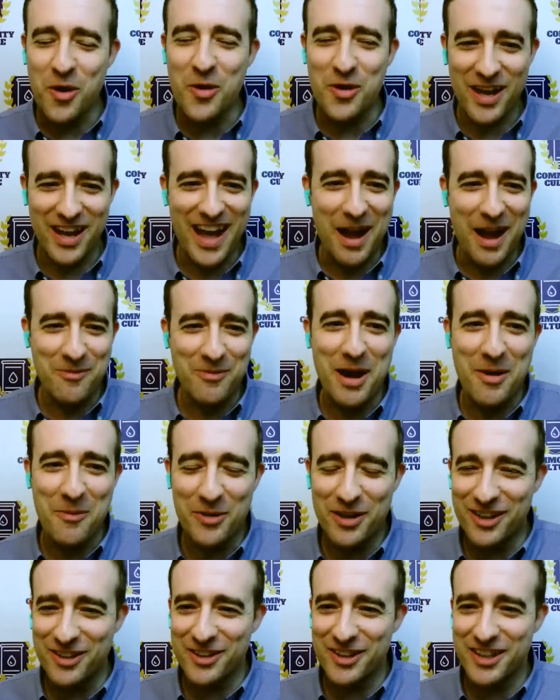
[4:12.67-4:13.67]
Okay, I
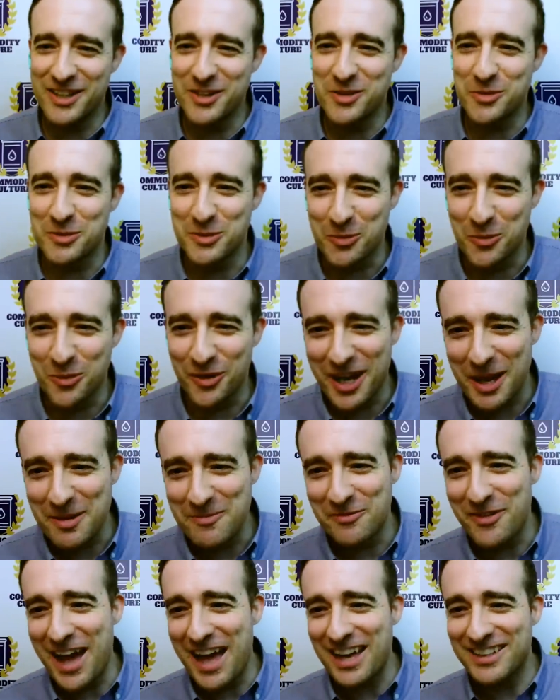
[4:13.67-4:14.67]
want to look into his work.
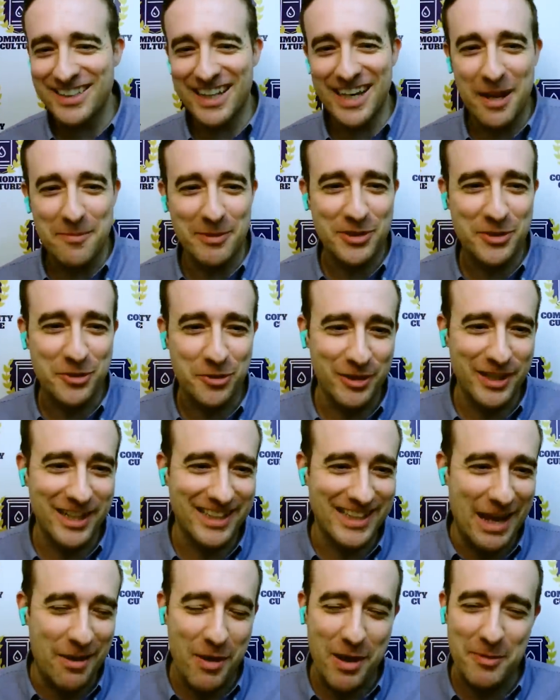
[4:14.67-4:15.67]
I'm fascinated. I'm
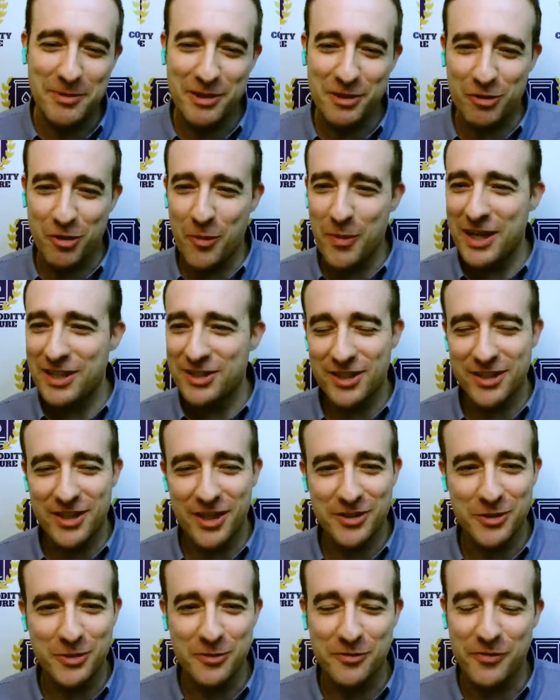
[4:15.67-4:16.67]
intrigued now. I'm in Croatia,
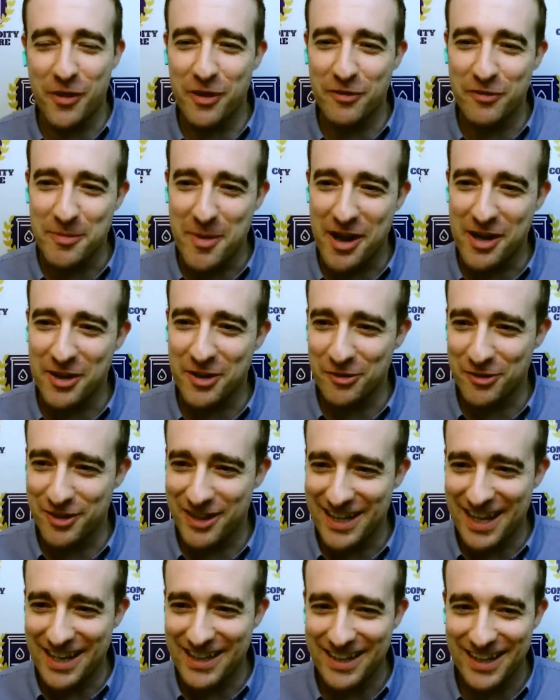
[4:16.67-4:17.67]
not too far from
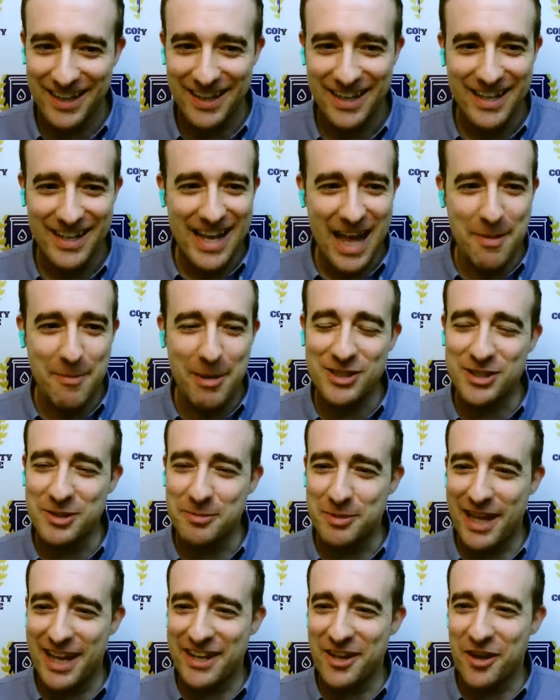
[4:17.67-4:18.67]
Hungary, and I'm
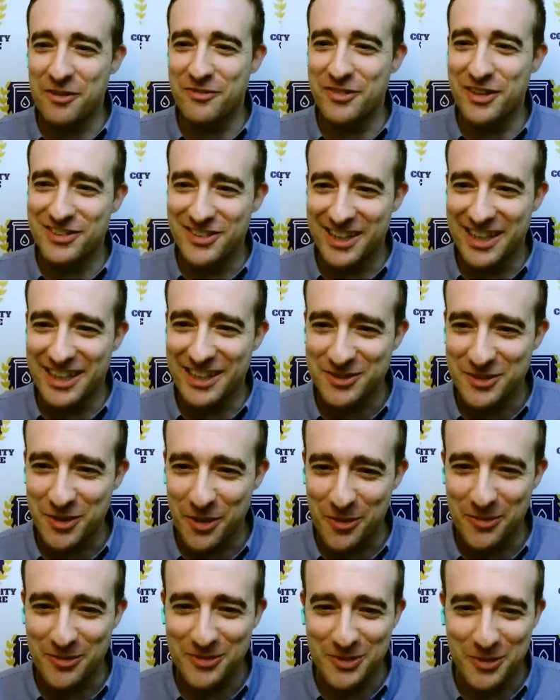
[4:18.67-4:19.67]
actually planning on visiting,
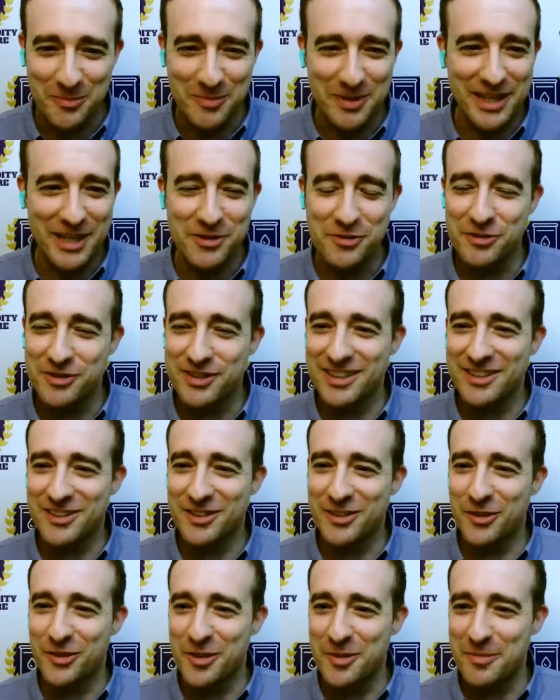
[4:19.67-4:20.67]
so it'd be interesting
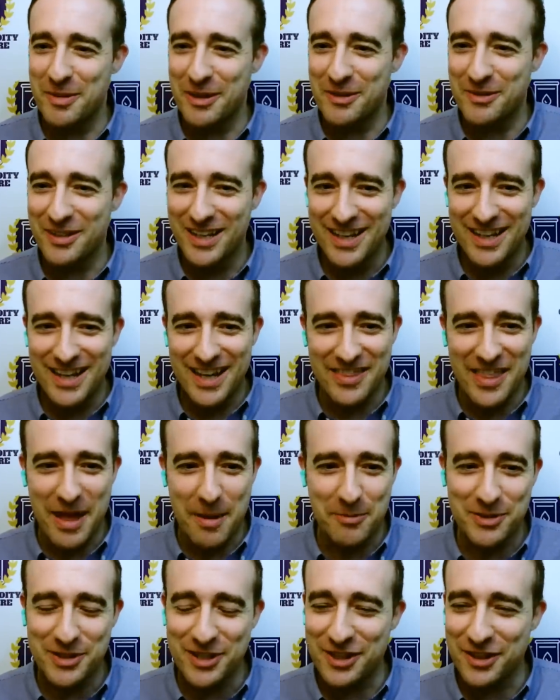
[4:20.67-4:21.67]
to learn about
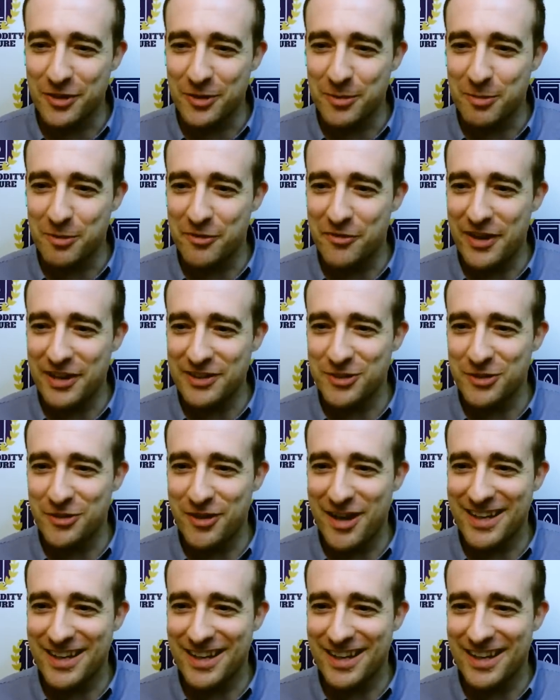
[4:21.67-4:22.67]
that particular professor
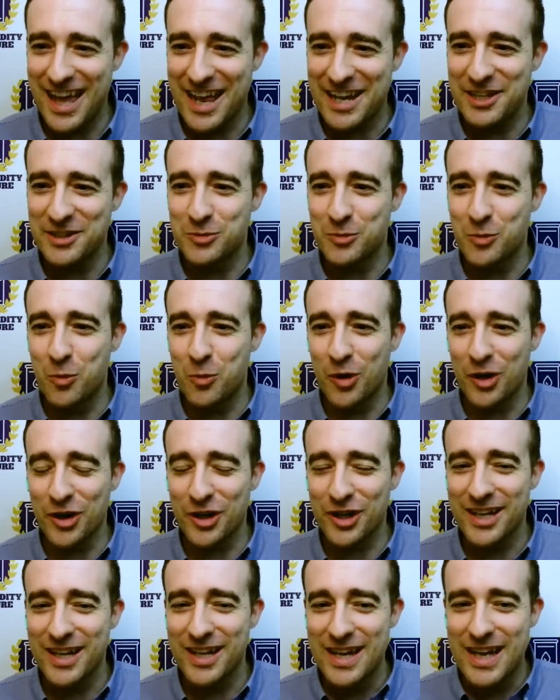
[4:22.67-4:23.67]
and his
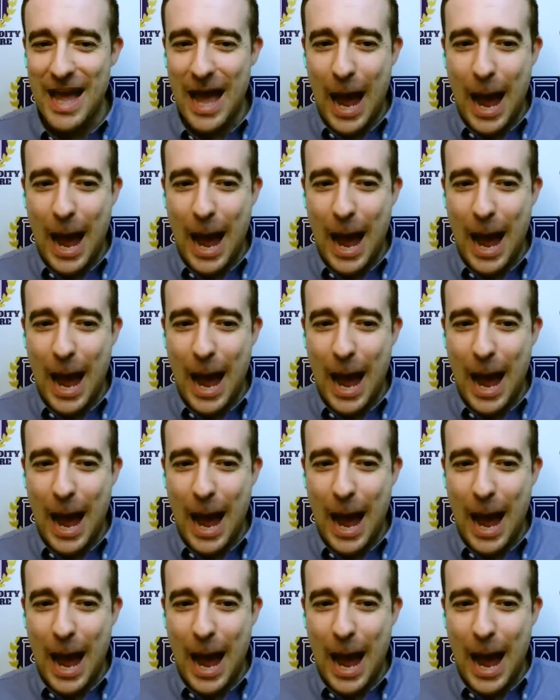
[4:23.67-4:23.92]
work.